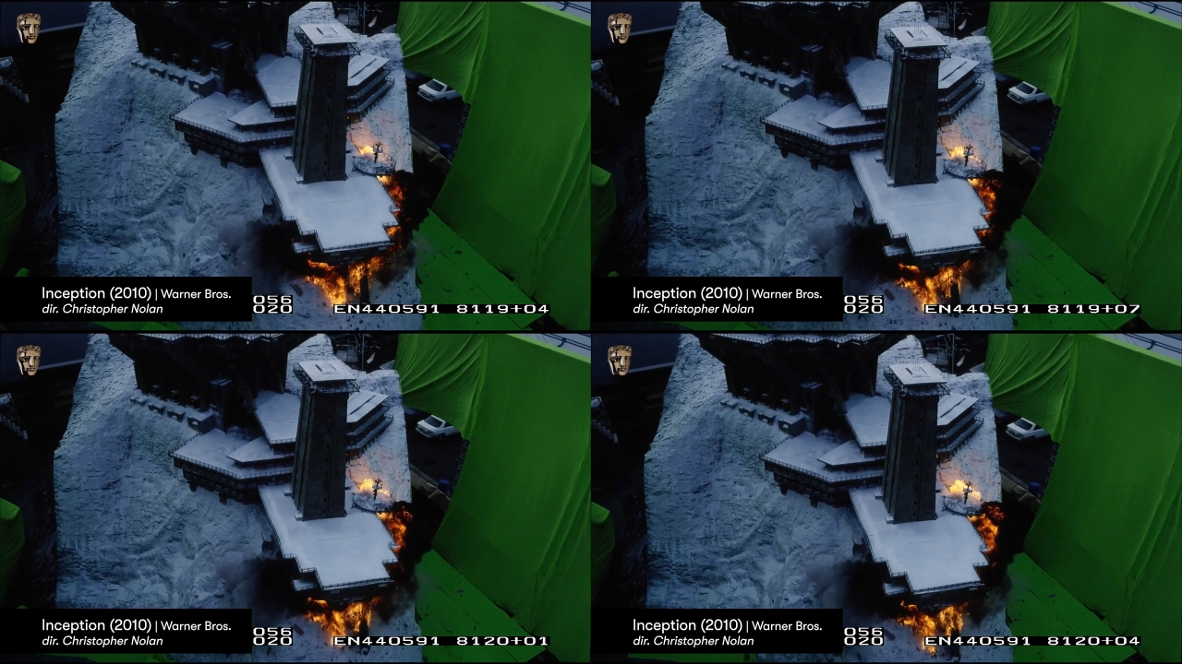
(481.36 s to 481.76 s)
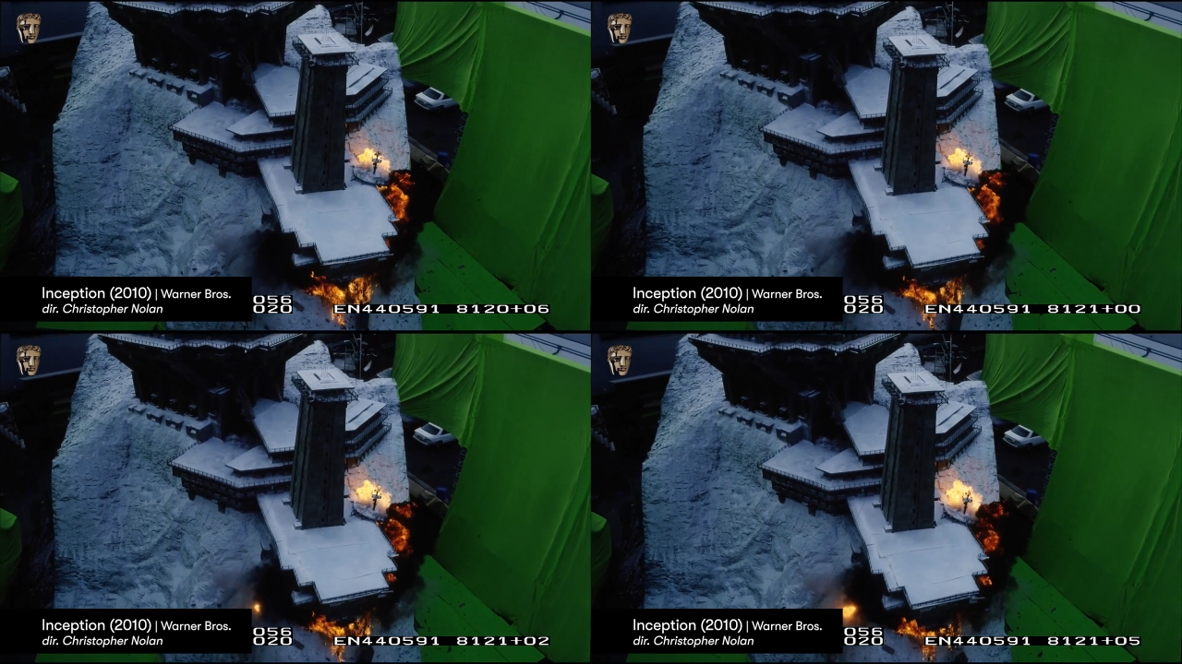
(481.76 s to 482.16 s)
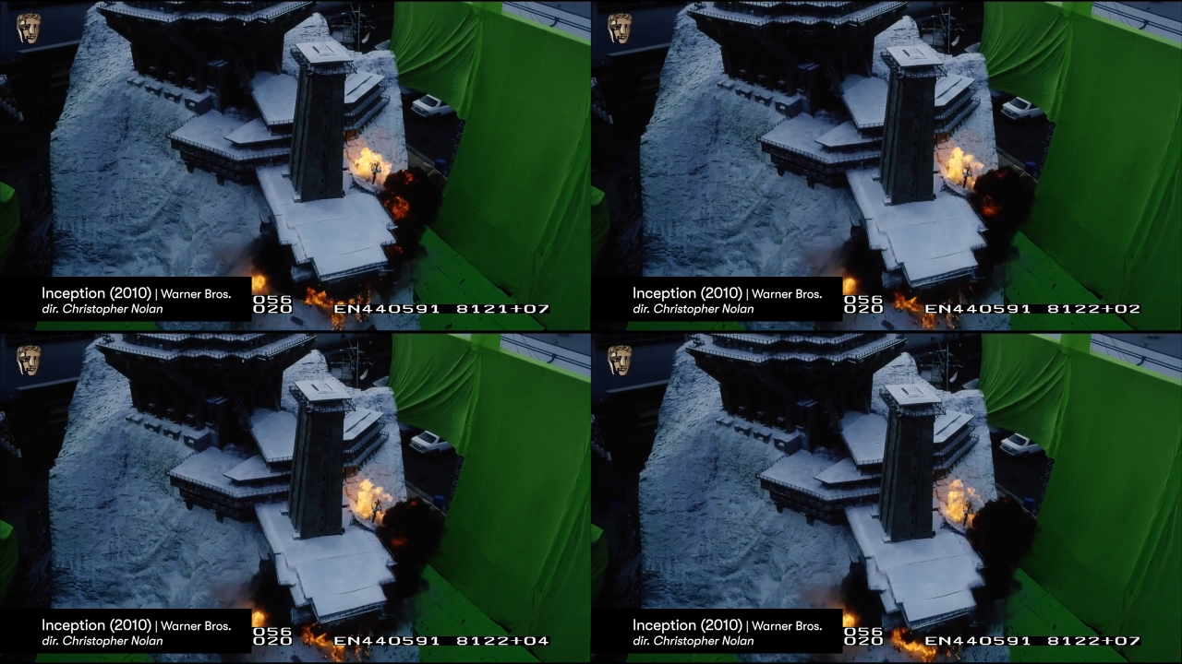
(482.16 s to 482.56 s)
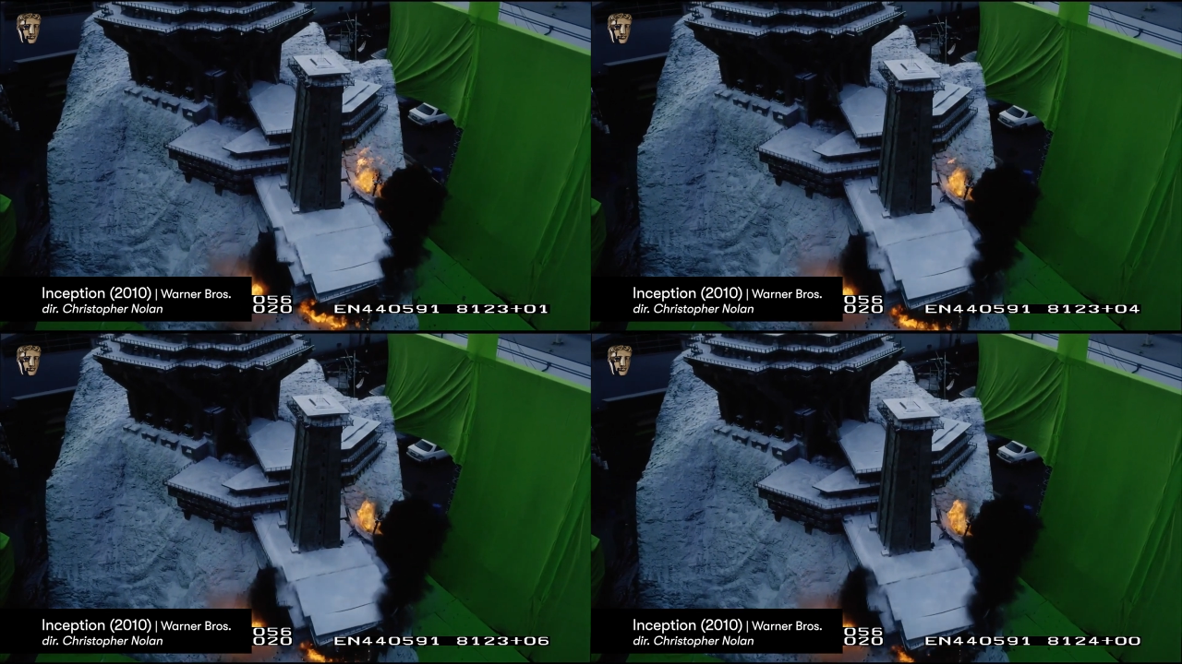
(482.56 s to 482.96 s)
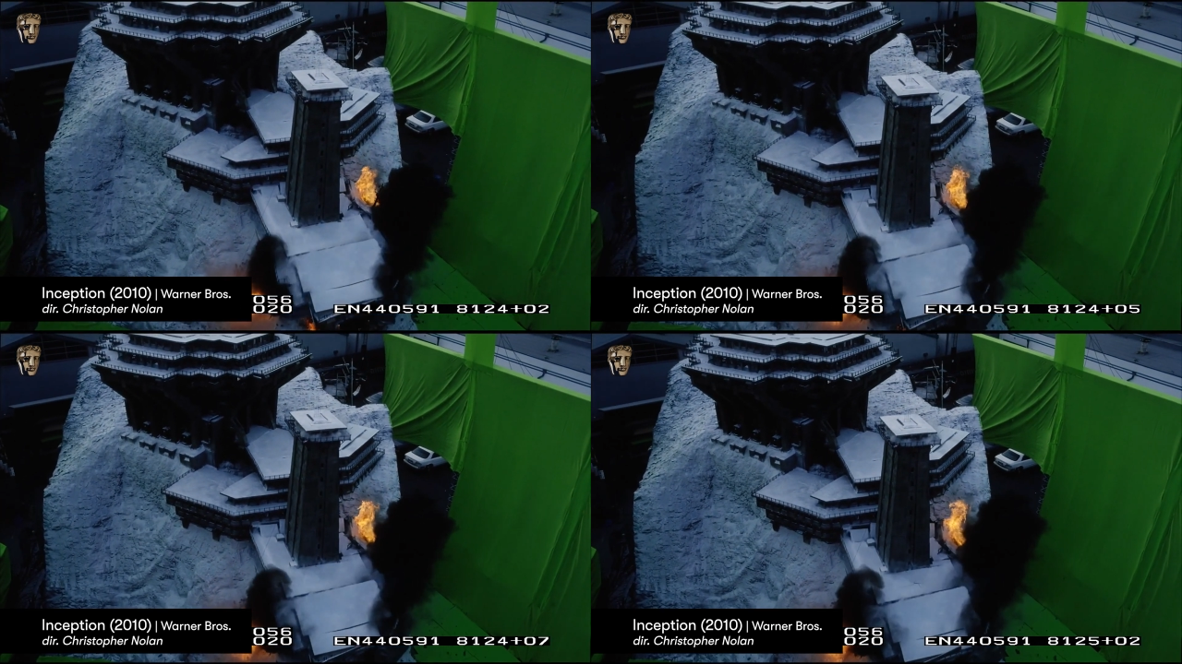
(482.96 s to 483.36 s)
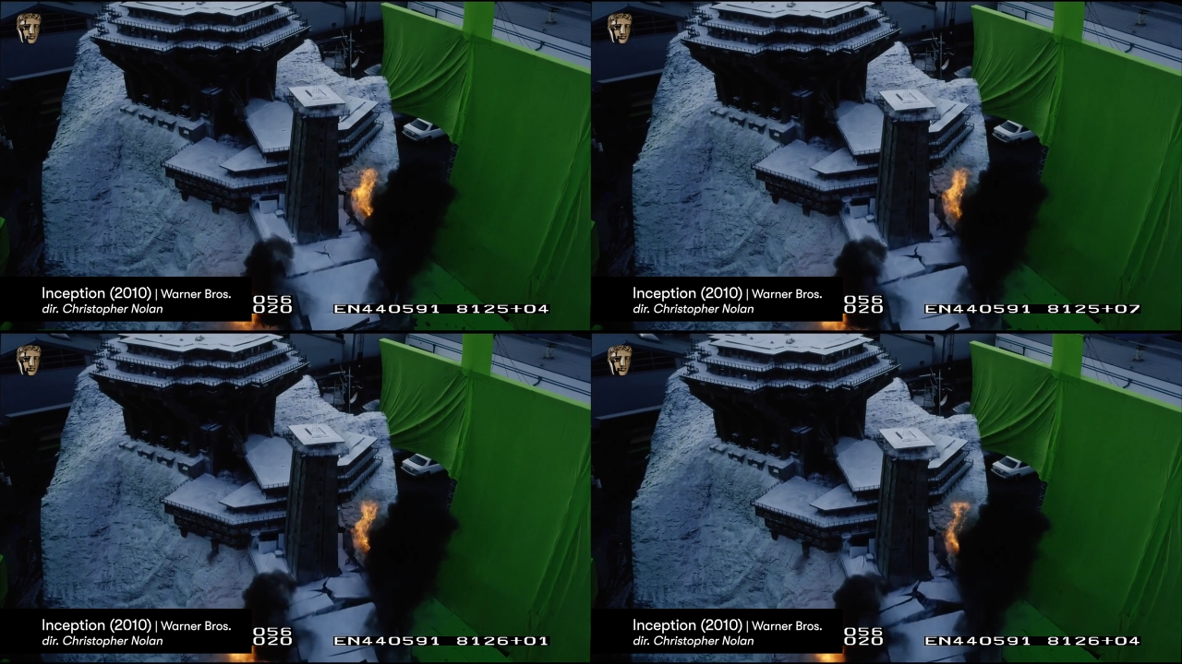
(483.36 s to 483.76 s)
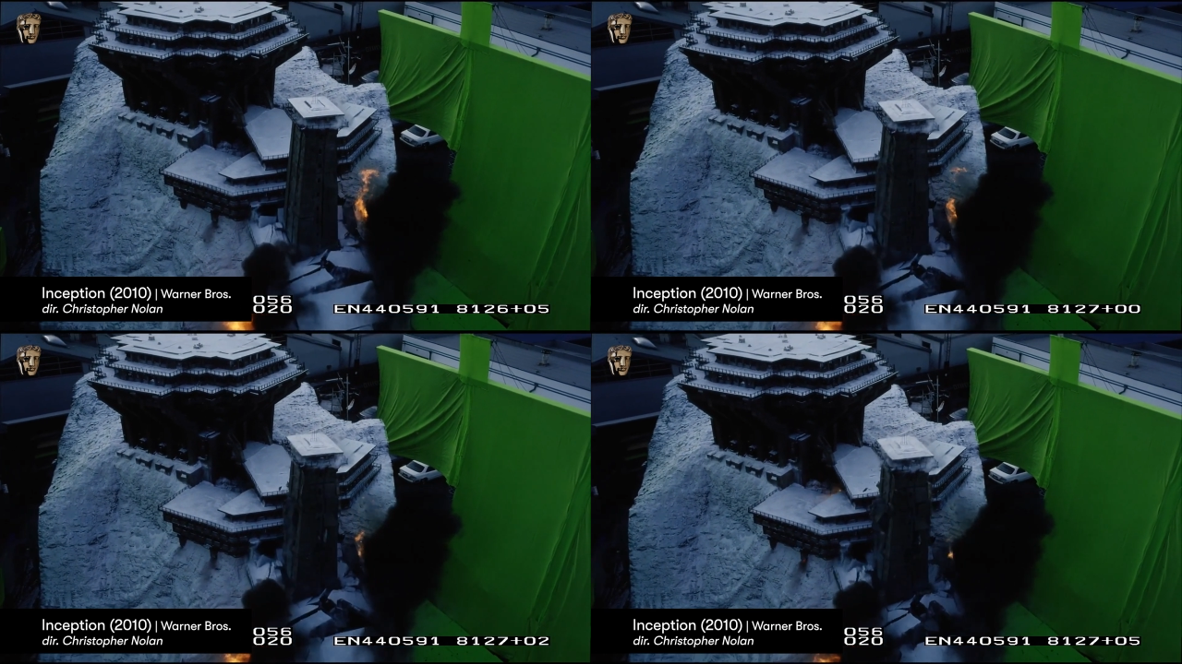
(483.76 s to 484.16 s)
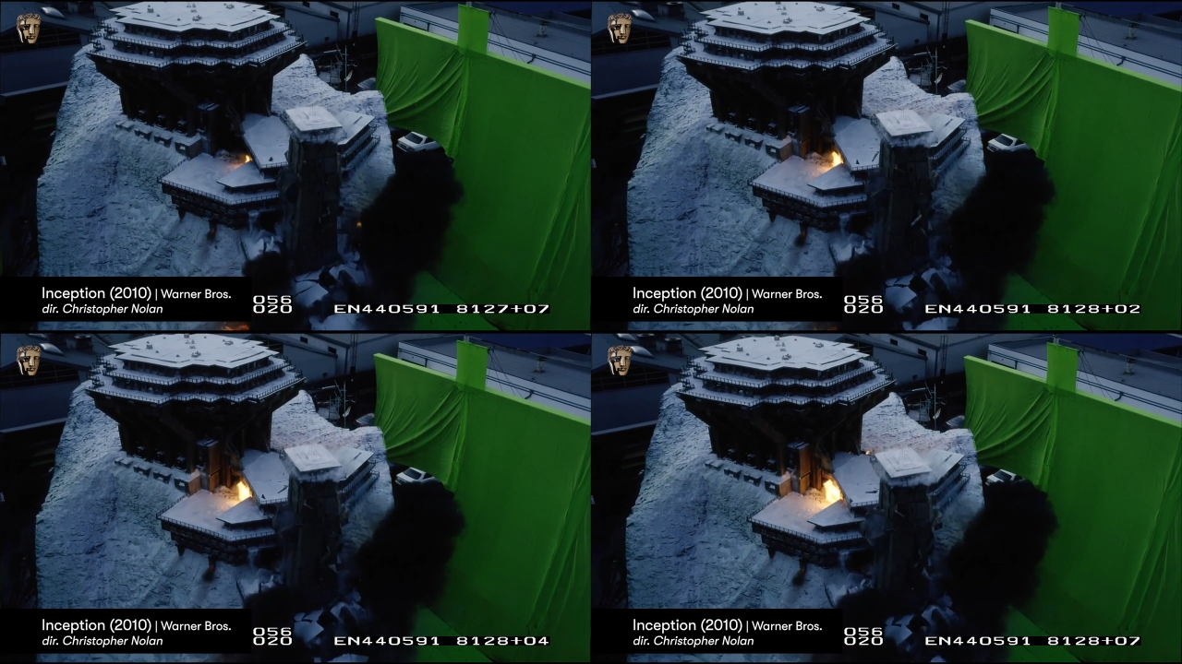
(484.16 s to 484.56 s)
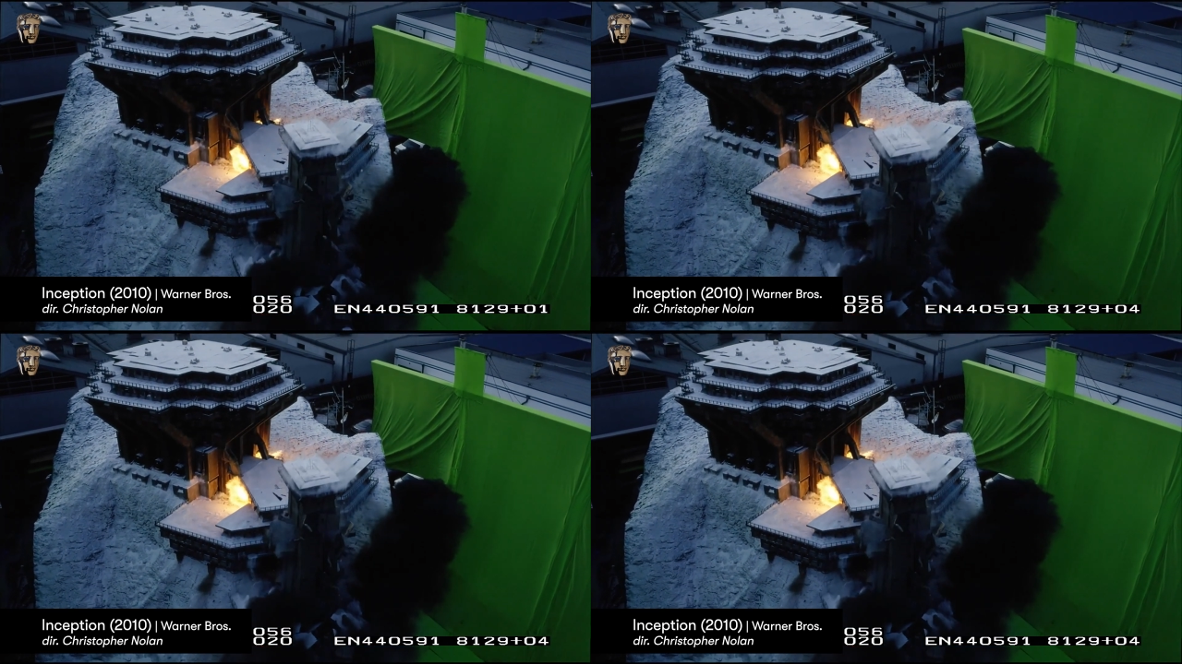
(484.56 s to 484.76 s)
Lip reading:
[unreadable: no face in view]